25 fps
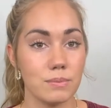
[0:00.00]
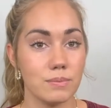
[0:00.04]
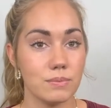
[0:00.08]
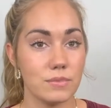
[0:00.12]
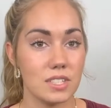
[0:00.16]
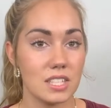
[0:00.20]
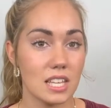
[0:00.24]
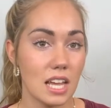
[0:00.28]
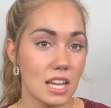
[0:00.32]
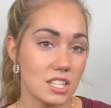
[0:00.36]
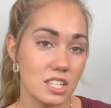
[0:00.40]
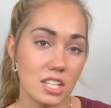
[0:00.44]

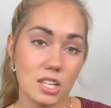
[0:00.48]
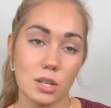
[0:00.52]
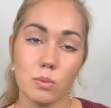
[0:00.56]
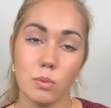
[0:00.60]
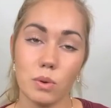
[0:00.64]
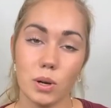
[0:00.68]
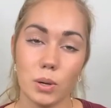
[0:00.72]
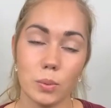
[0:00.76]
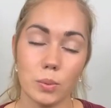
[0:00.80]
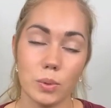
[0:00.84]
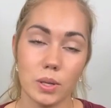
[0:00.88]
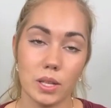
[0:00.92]
session
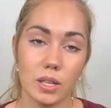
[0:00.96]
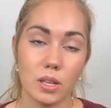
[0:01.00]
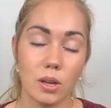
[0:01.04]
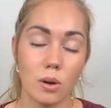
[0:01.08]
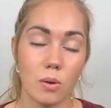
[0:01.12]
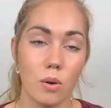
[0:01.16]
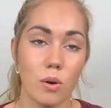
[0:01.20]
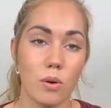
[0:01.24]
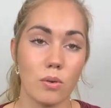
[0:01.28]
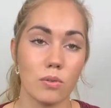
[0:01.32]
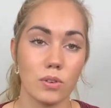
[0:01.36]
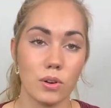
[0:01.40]
where we
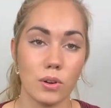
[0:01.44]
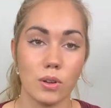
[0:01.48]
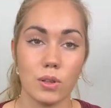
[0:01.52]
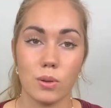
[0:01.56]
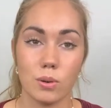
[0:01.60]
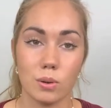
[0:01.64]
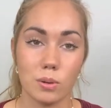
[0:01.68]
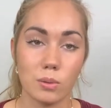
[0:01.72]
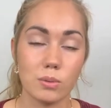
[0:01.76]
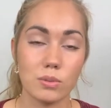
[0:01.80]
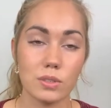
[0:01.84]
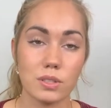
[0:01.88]
go over
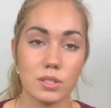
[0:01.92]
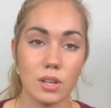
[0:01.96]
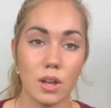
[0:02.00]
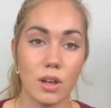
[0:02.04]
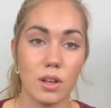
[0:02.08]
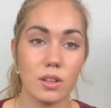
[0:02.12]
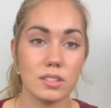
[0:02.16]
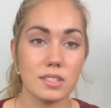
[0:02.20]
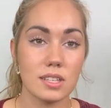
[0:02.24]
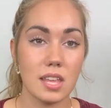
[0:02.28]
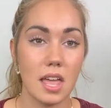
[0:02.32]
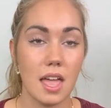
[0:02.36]
your
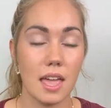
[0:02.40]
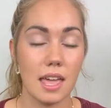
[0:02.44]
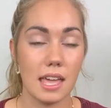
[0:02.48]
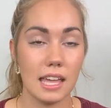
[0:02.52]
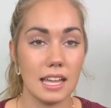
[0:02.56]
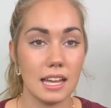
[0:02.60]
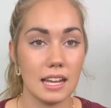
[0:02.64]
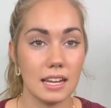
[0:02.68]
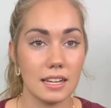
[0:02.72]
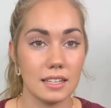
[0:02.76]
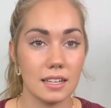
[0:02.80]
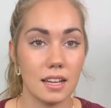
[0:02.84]
results
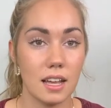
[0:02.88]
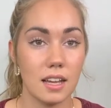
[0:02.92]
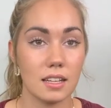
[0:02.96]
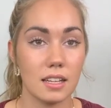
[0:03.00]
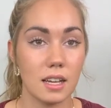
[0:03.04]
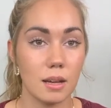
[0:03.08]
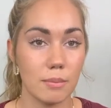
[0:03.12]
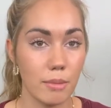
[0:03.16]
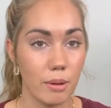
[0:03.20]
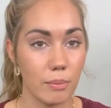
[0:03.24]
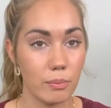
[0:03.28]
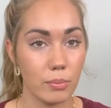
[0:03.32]
and
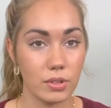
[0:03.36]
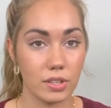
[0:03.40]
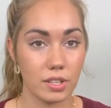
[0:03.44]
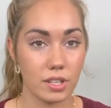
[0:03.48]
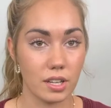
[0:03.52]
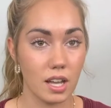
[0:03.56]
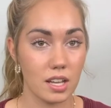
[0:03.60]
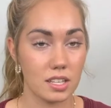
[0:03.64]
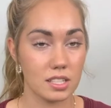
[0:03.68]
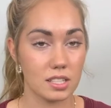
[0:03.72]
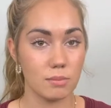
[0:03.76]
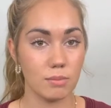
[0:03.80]
come up with a
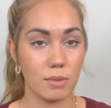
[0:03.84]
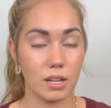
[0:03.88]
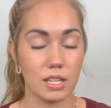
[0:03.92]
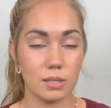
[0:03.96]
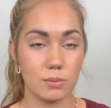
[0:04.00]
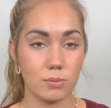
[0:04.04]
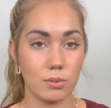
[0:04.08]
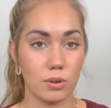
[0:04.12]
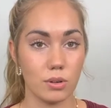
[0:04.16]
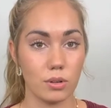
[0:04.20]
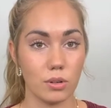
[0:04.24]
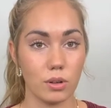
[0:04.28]

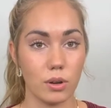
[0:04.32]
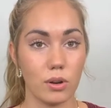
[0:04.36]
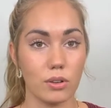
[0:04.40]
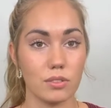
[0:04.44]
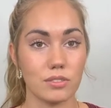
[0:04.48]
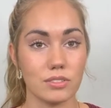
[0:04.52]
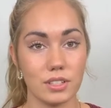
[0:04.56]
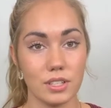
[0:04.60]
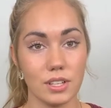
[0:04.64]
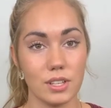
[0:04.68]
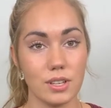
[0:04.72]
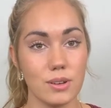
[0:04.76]
customized protocol
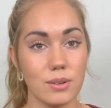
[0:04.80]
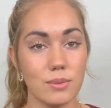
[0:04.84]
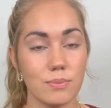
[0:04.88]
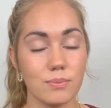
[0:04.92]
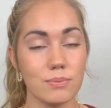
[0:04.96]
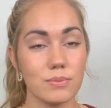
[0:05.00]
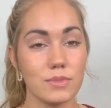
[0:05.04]
for you.